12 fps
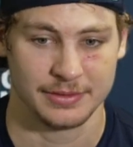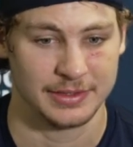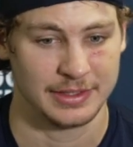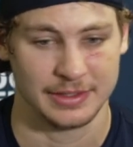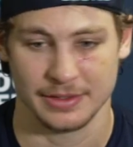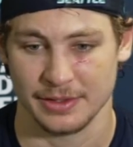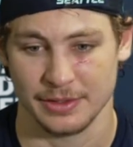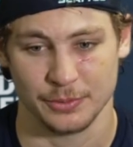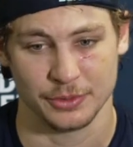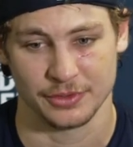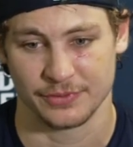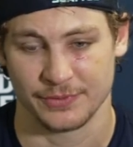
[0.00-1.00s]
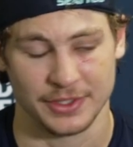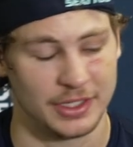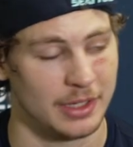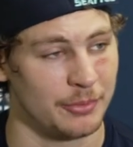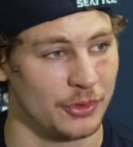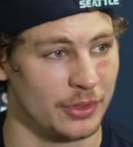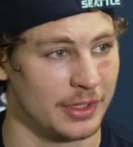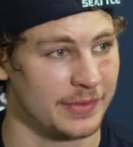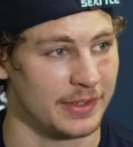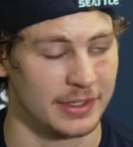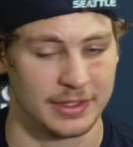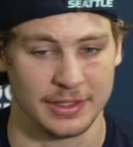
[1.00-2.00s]
D he was phenomenal. I
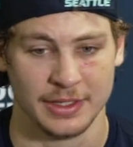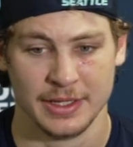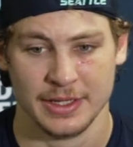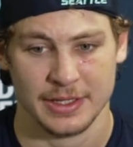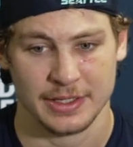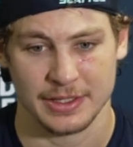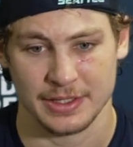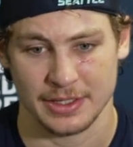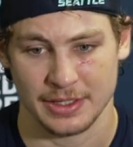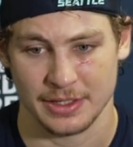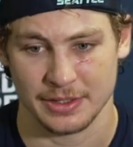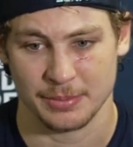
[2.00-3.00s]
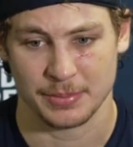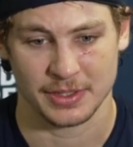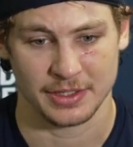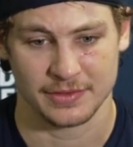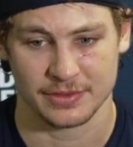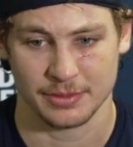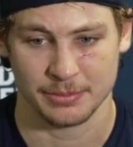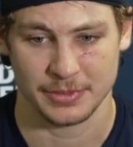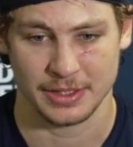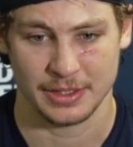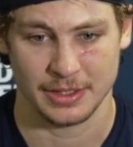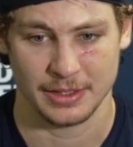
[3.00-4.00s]
think he he, uh, he played some
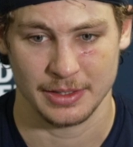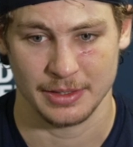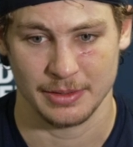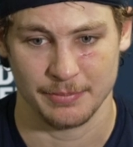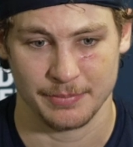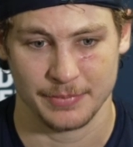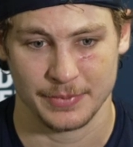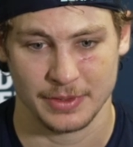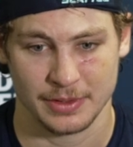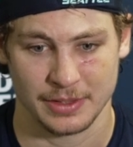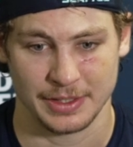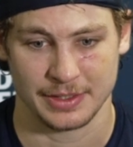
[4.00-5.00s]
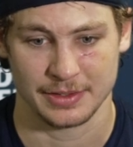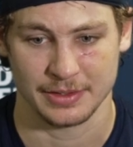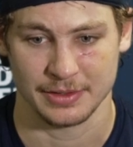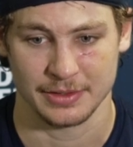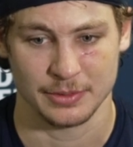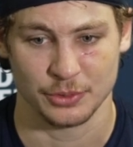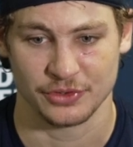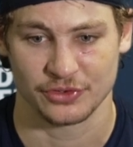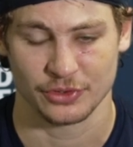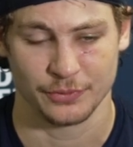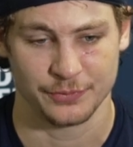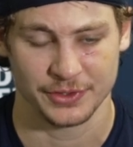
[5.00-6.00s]
um, like he, he was
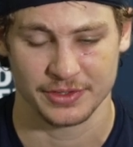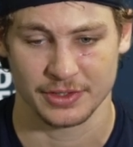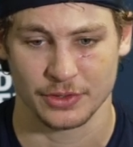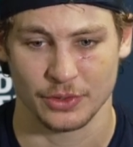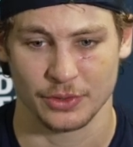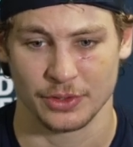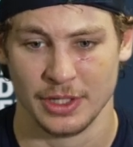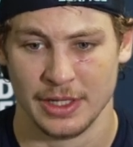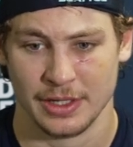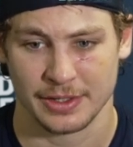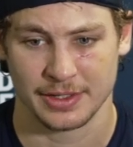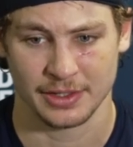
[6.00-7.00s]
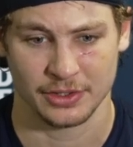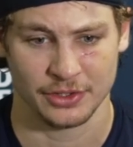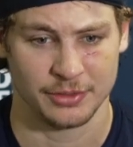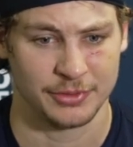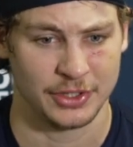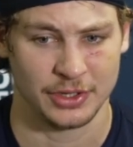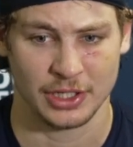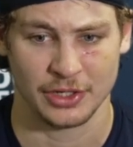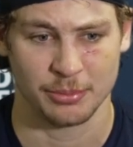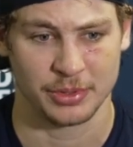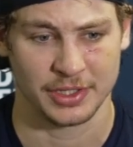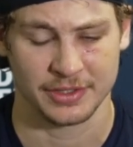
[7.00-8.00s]
so physical, killed a,
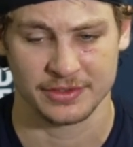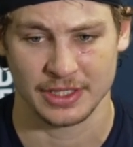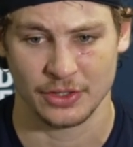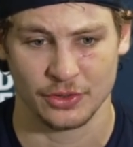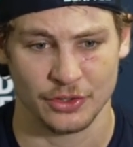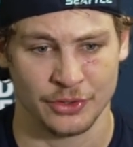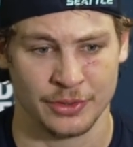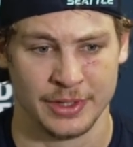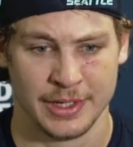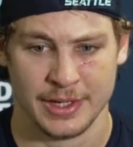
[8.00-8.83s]
lot of plays down low.